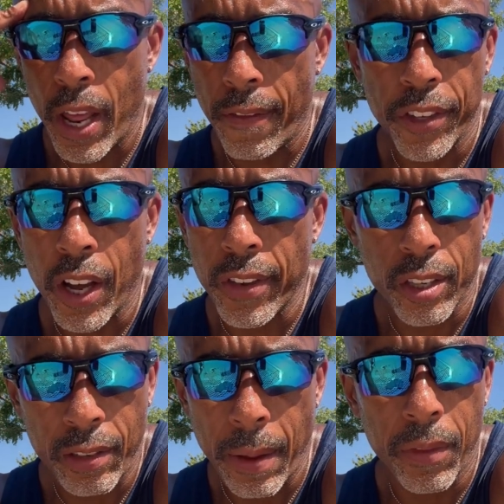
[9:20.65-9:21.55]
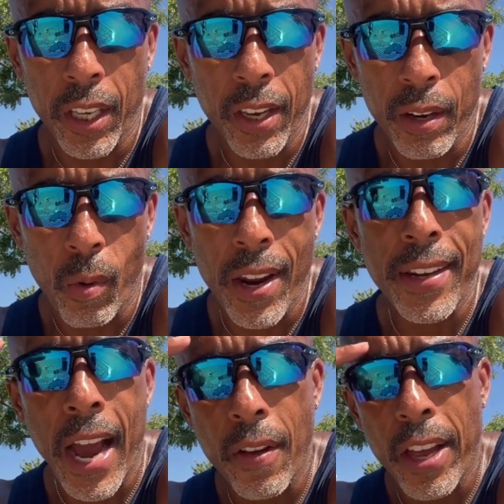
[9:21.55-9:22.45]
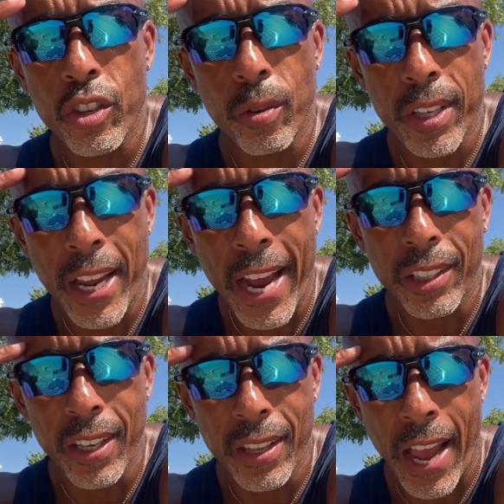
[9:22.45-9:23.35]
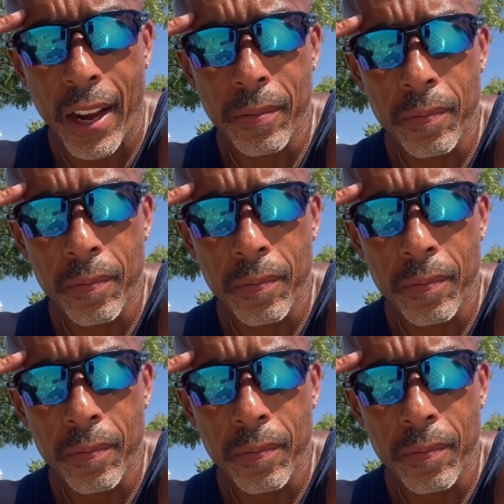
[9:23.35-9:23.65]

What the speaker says: have done the same thing anyway, now that you're attaching that